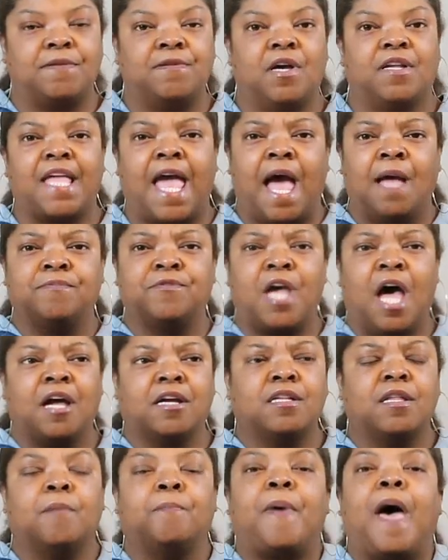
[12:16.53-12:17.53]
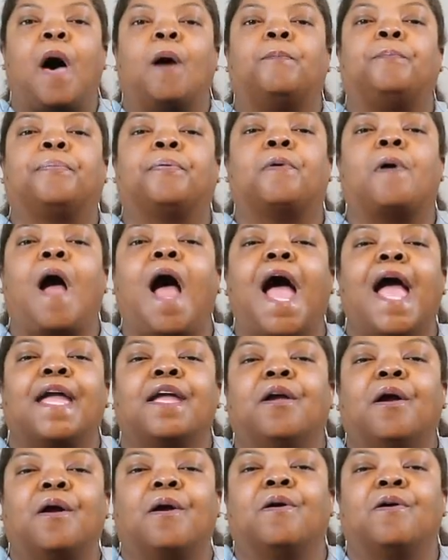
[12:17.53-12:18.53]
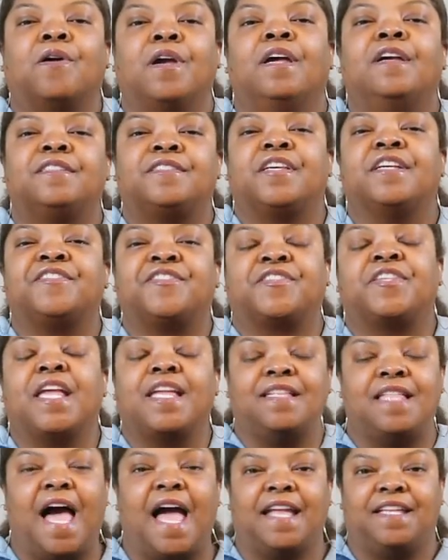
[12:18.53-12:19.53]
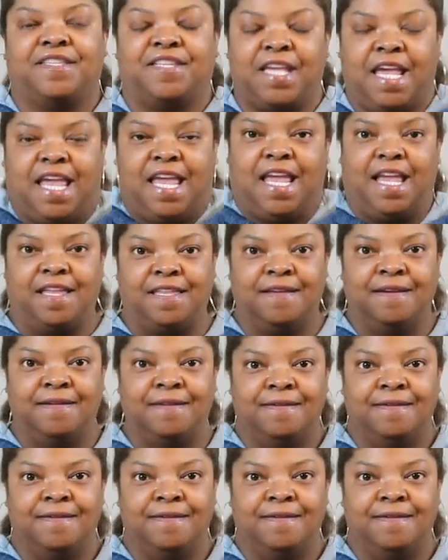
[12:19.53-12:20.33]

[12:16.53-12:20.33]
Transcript: I know that. I'm talking about prior to C-19.